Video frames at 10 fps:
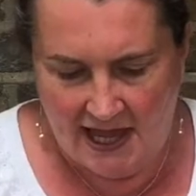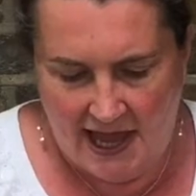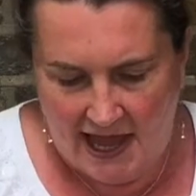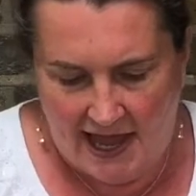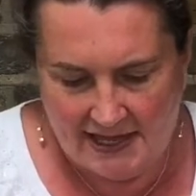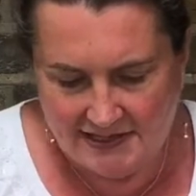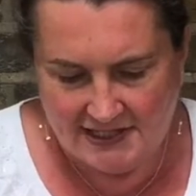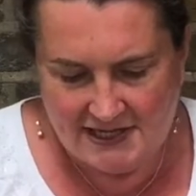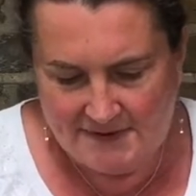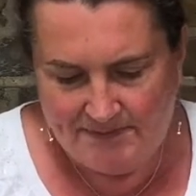And
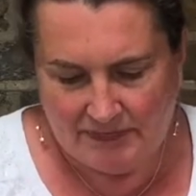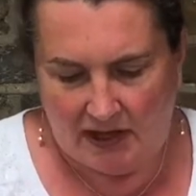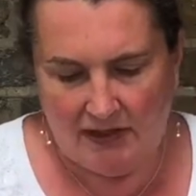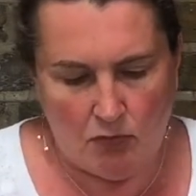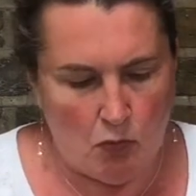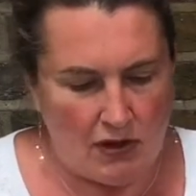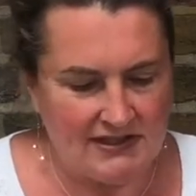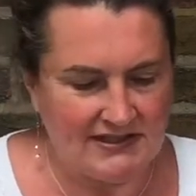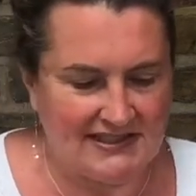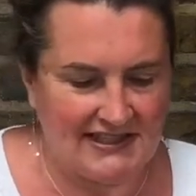then
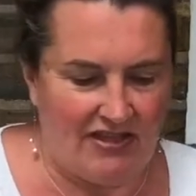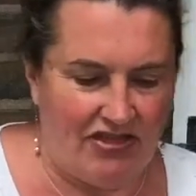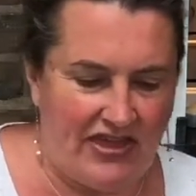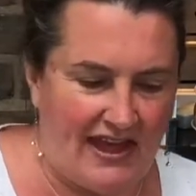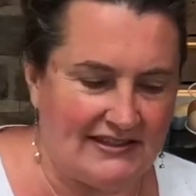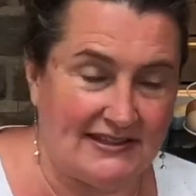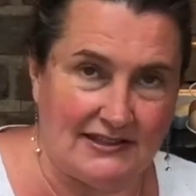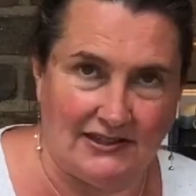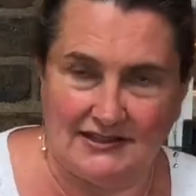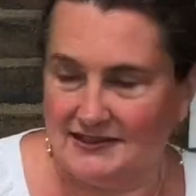once that's
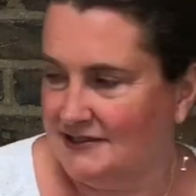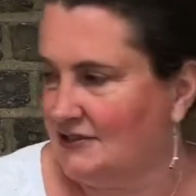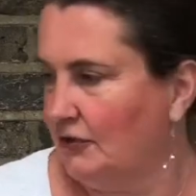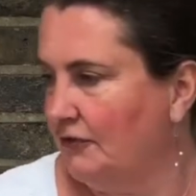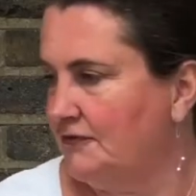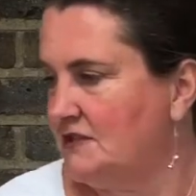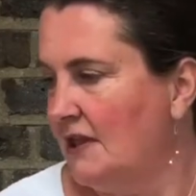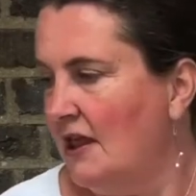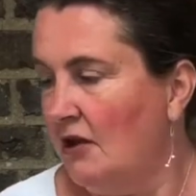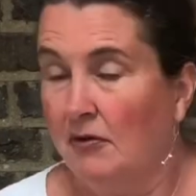nice and soft,
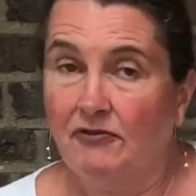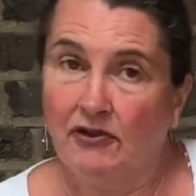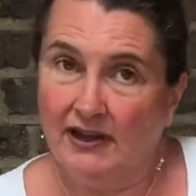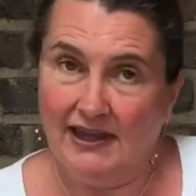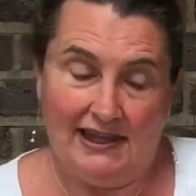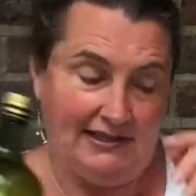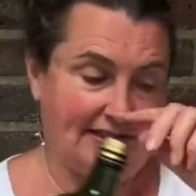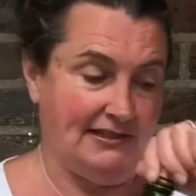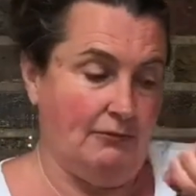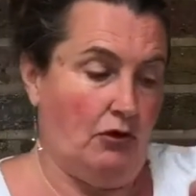we're frying it in
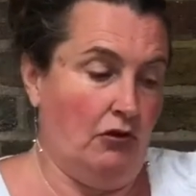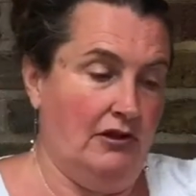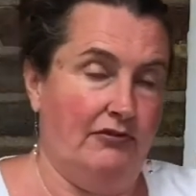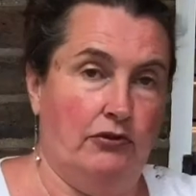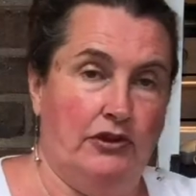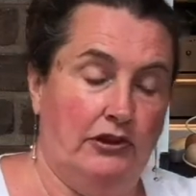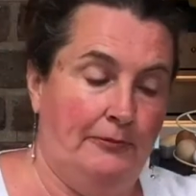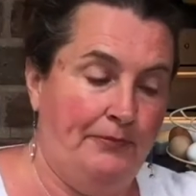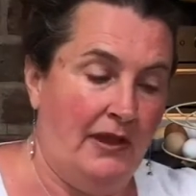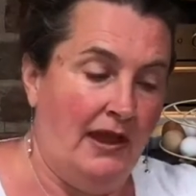some olive oil.
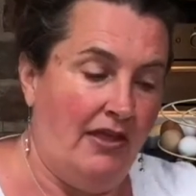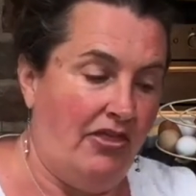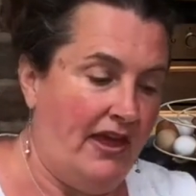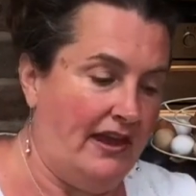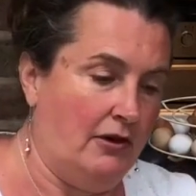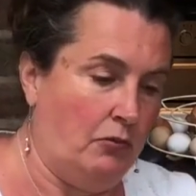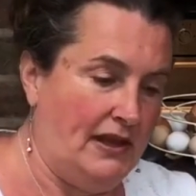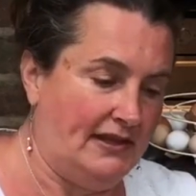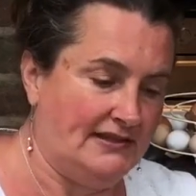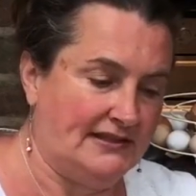Then we
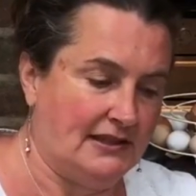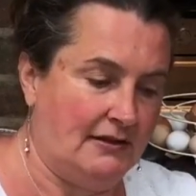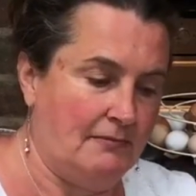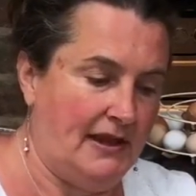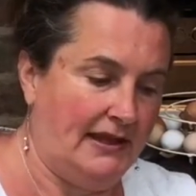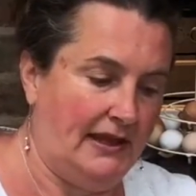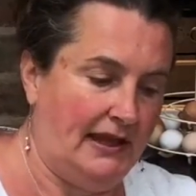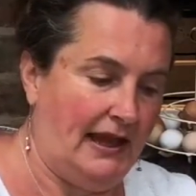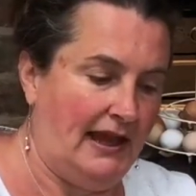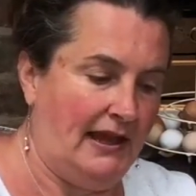can start making
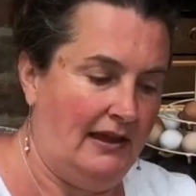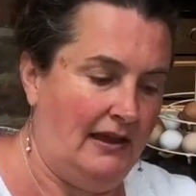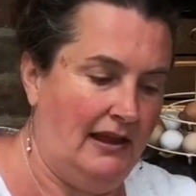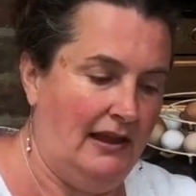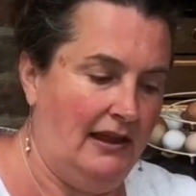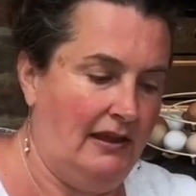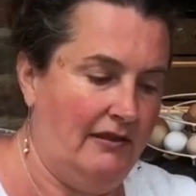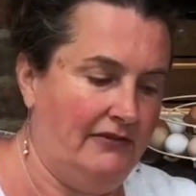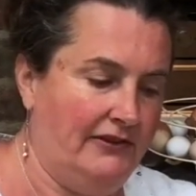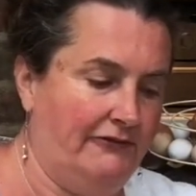our
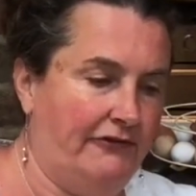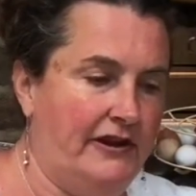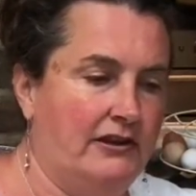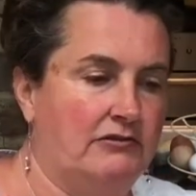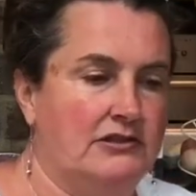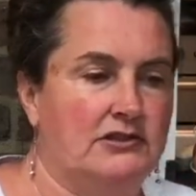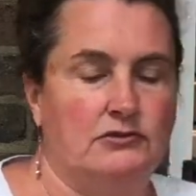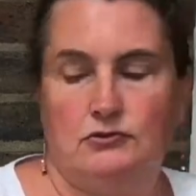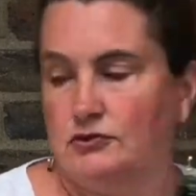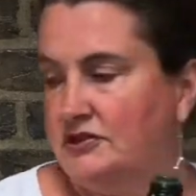lovely fragrant
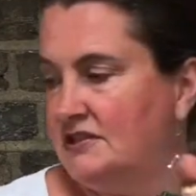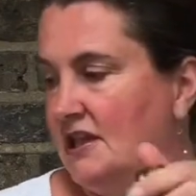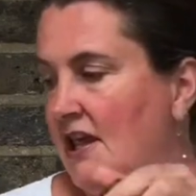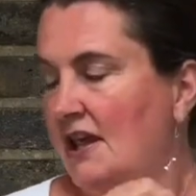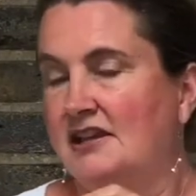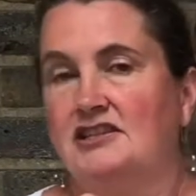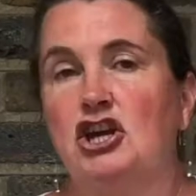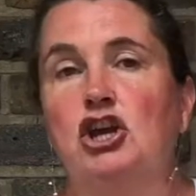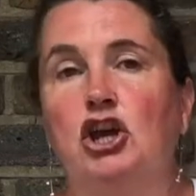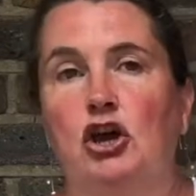sauce to
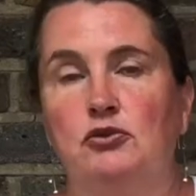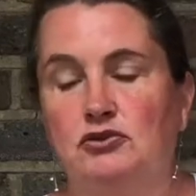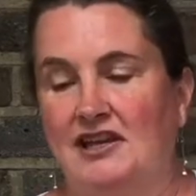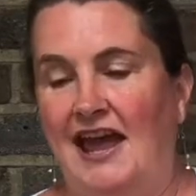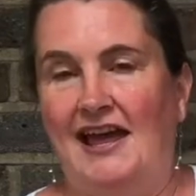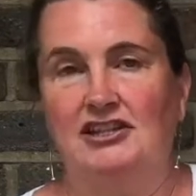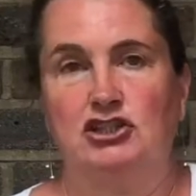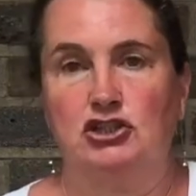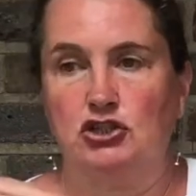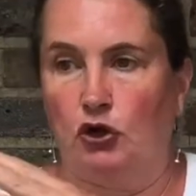coat our
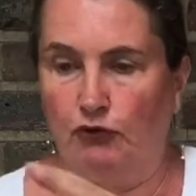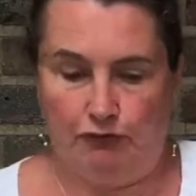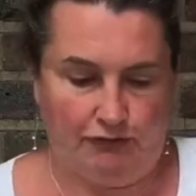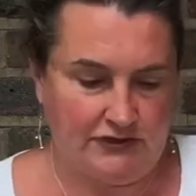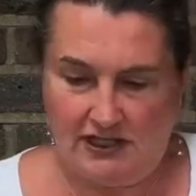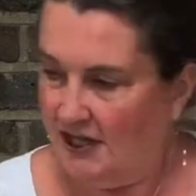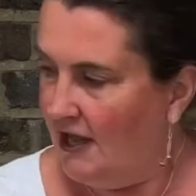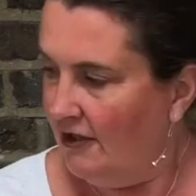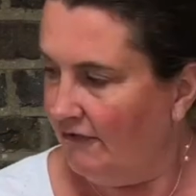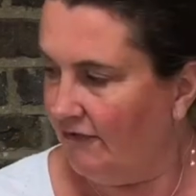soft,
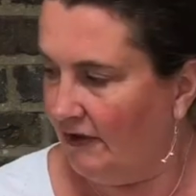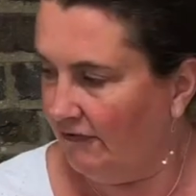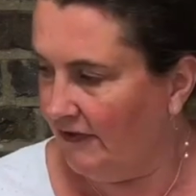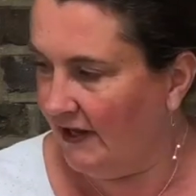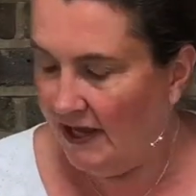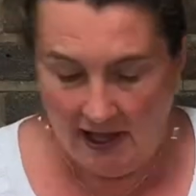fluffy